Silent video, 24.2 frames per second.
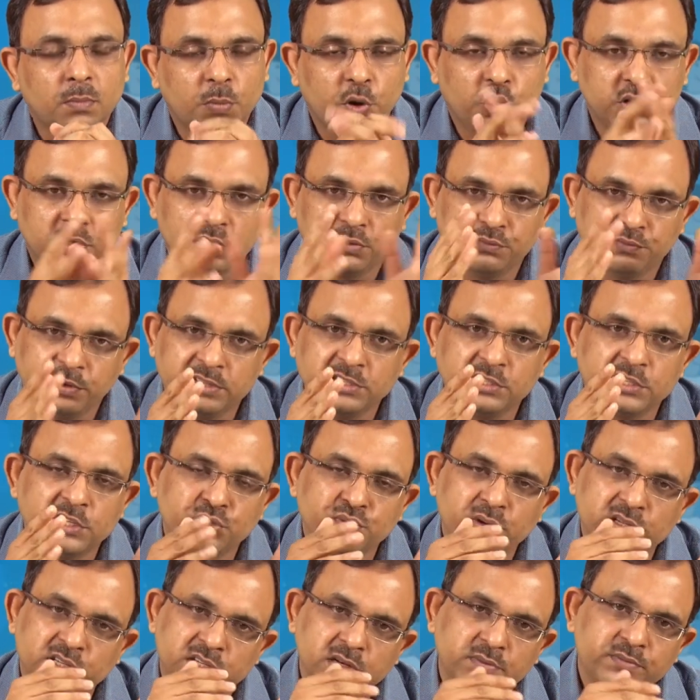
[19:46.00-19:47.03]
Because in one
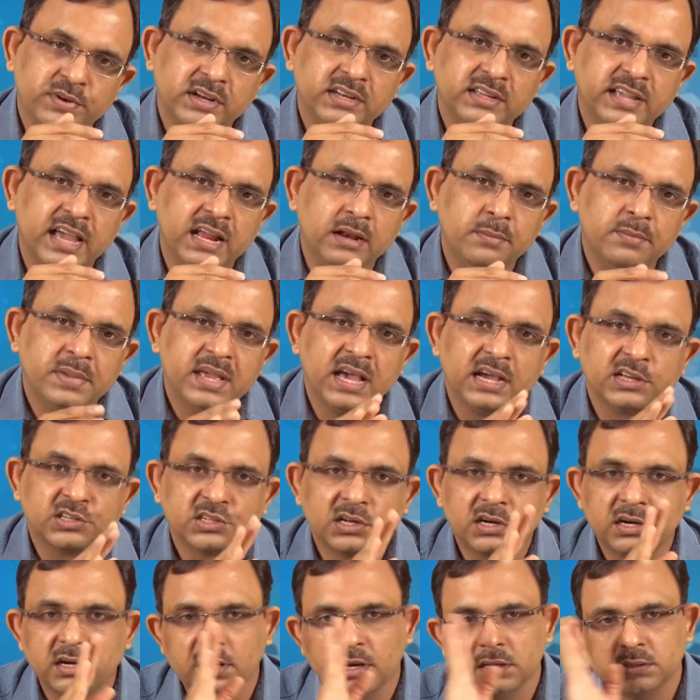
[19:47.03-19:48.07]
situation, one can be
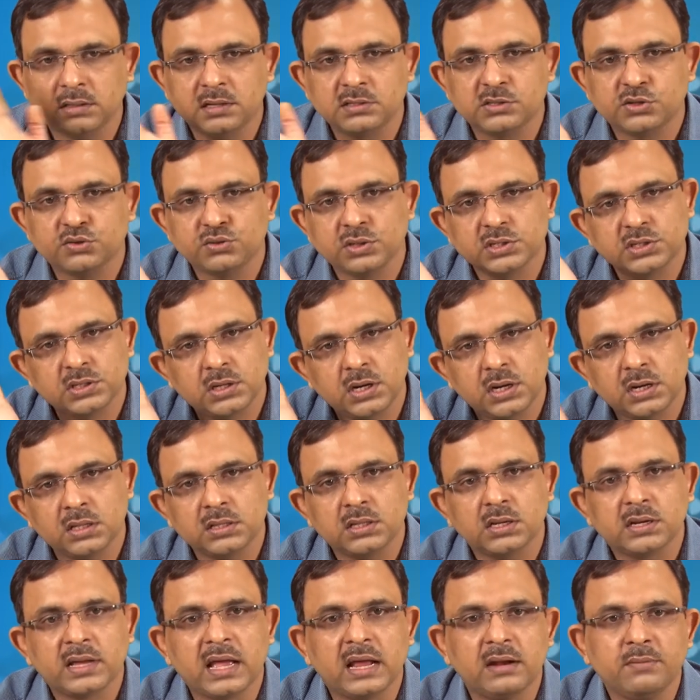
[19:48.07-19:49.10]
action, and in another situation,
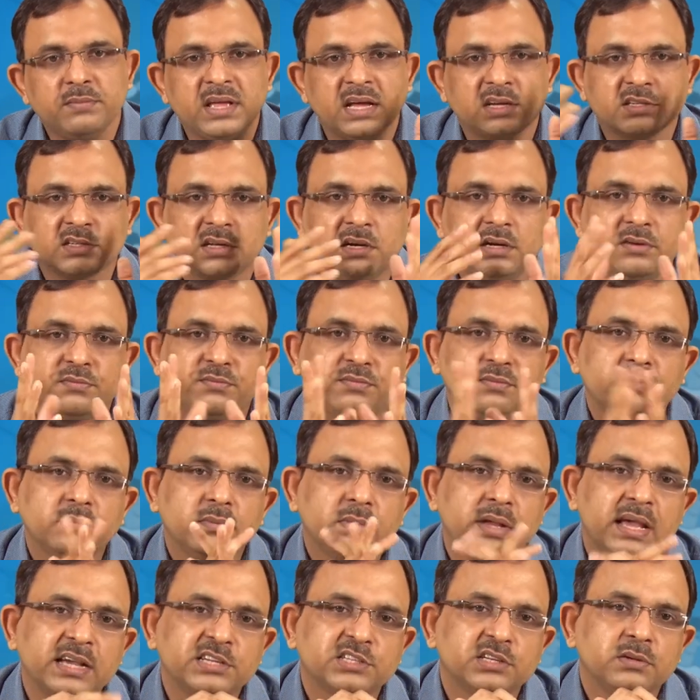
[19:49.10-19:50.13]
another can be action, and
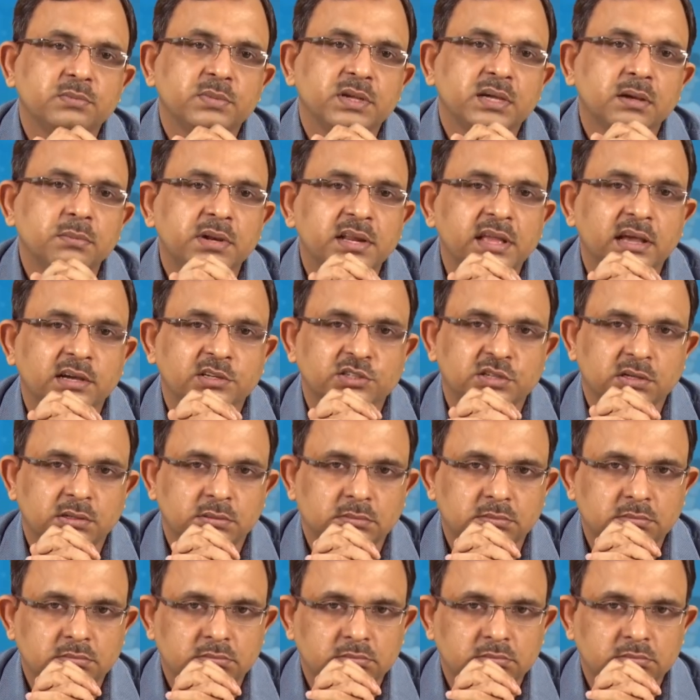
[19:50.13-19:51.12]
action become reaction.